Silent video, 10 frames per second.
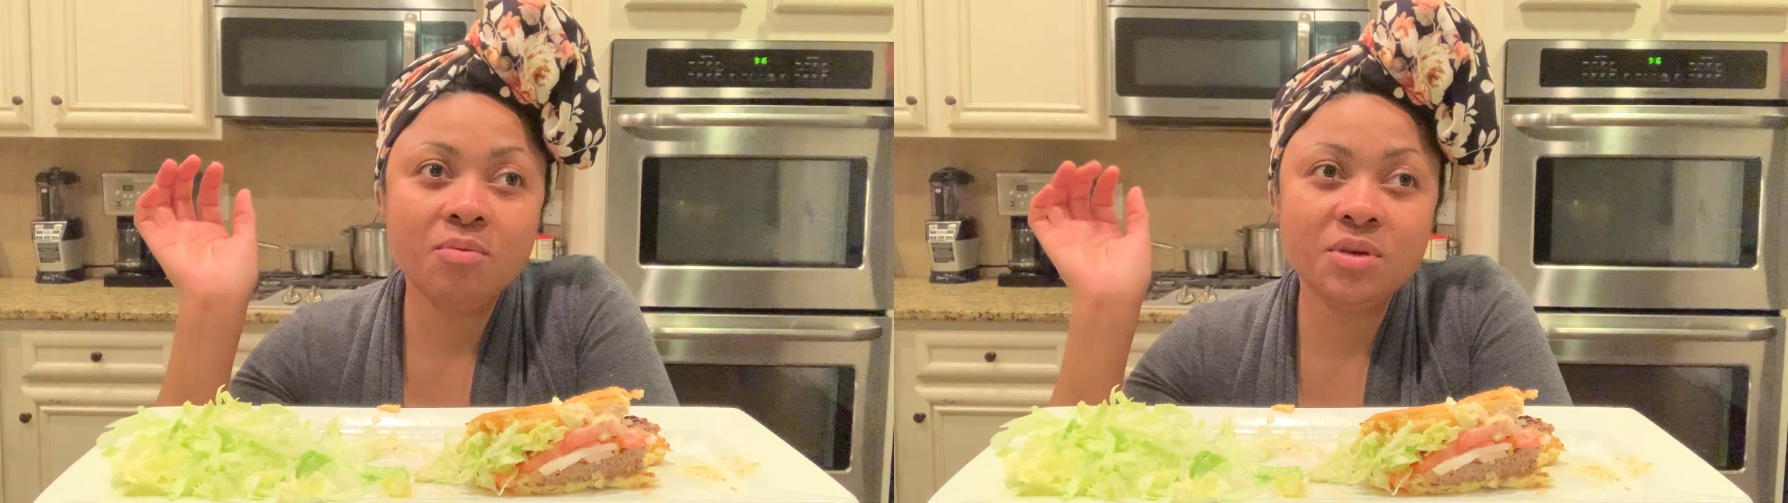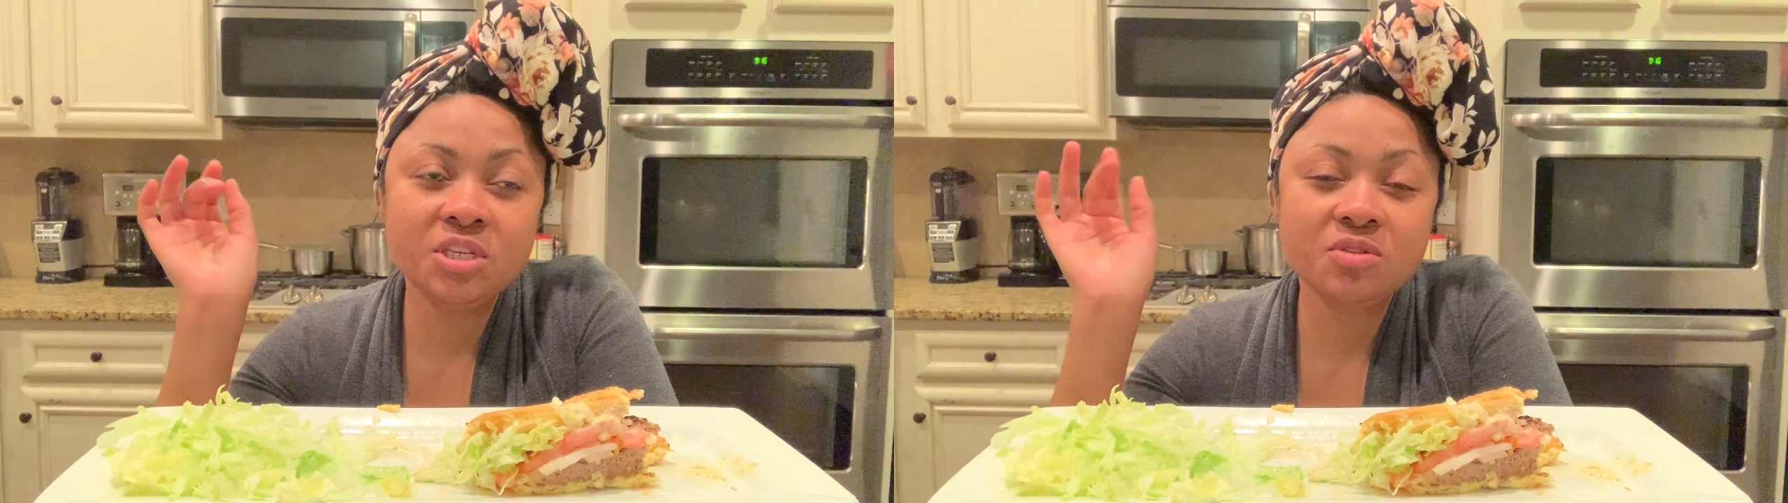
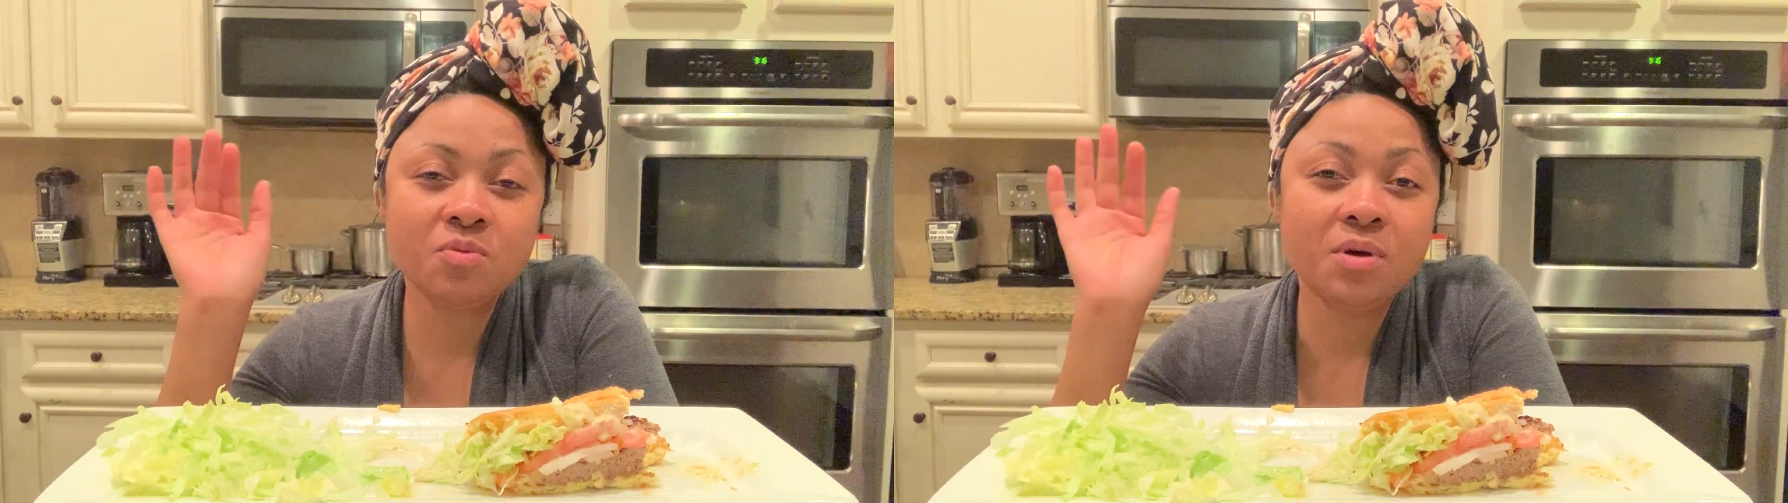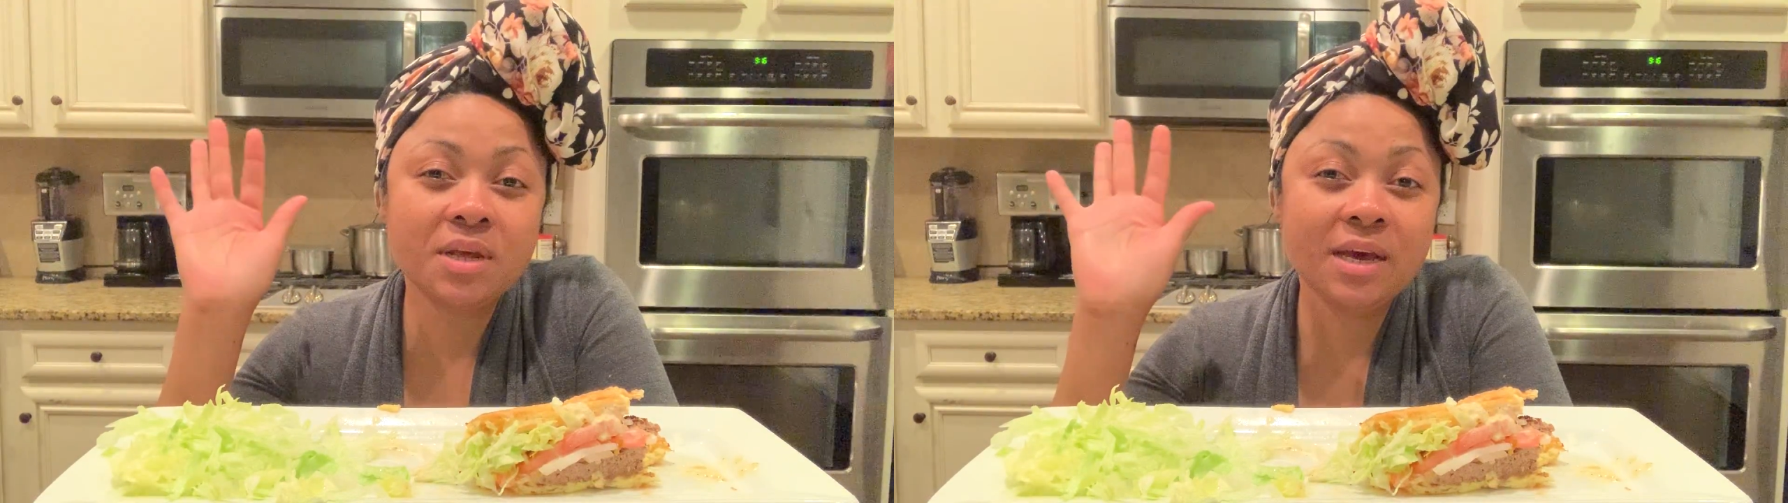we just
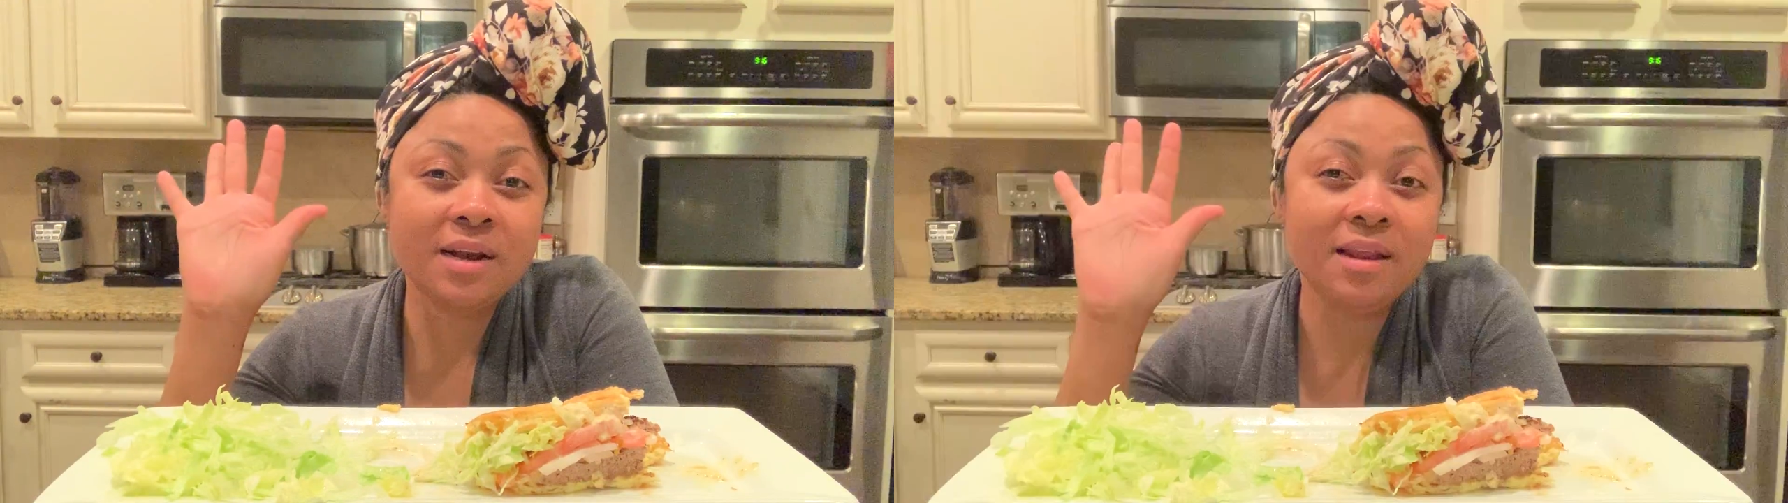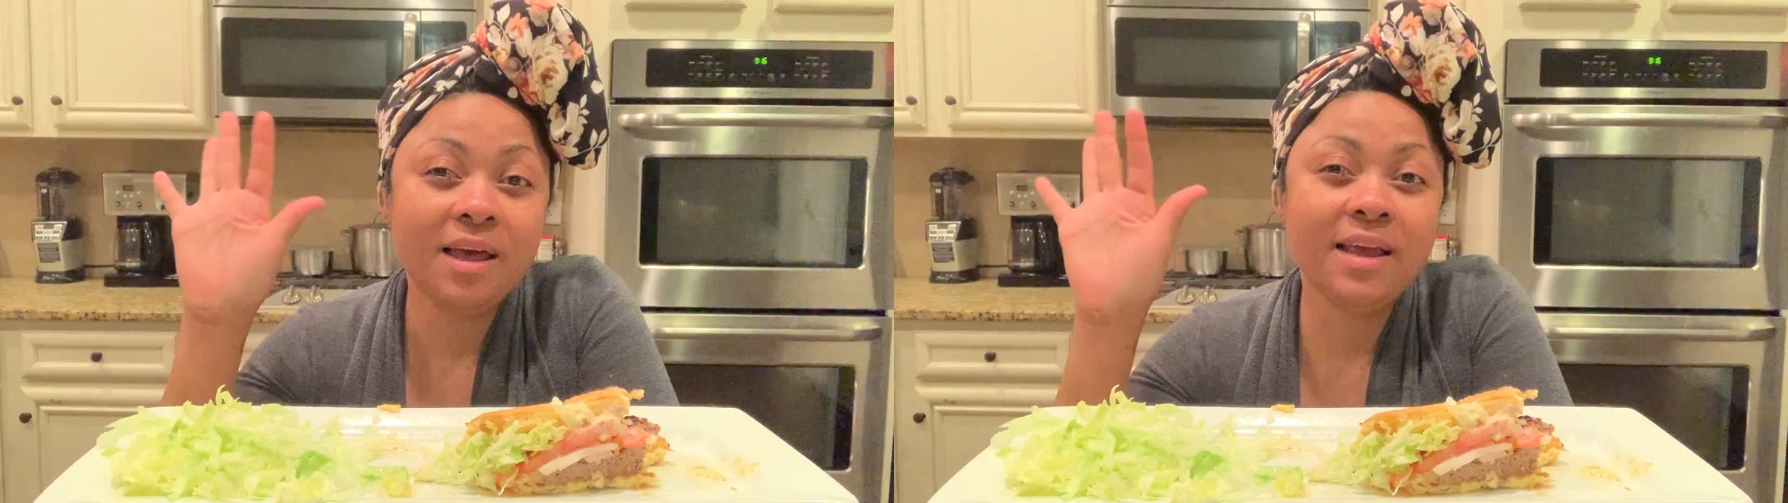want to
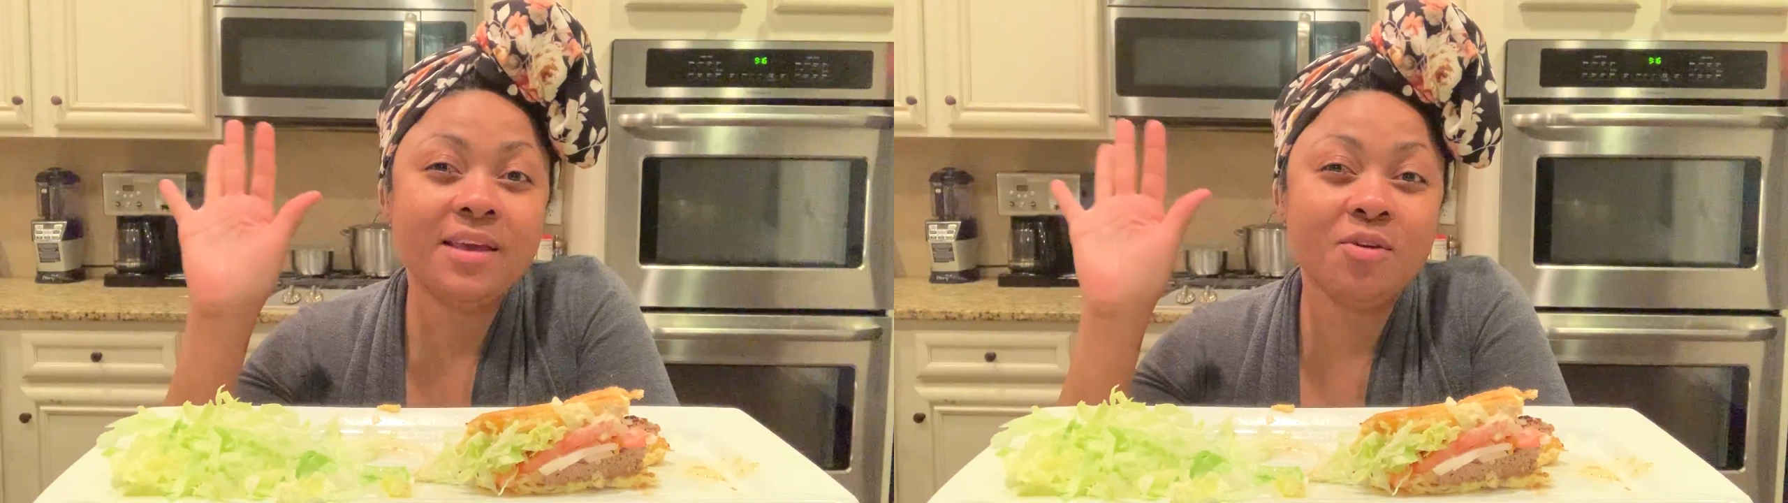kind of like,